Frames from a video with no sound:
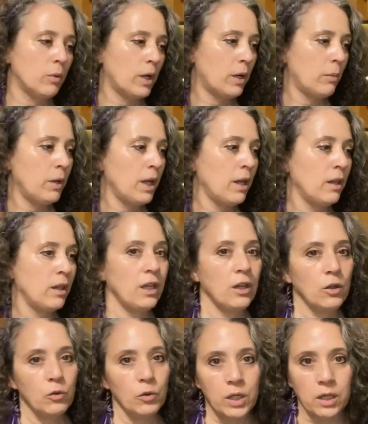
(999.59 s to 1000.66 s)
Rub and the
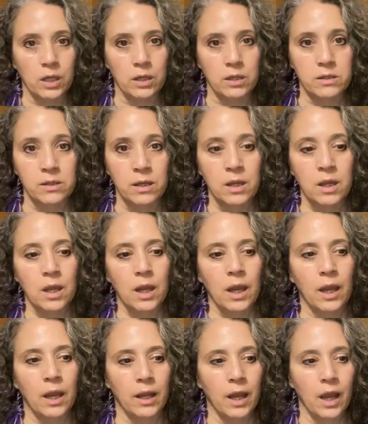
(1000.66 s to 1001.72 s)
ingredients
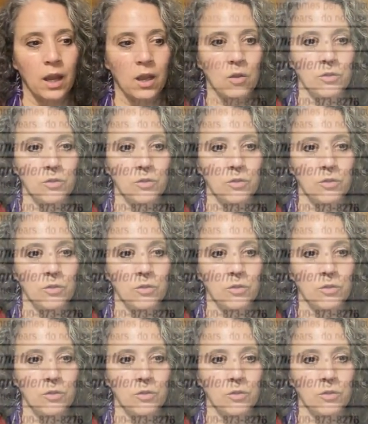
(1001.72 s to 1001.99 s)
and how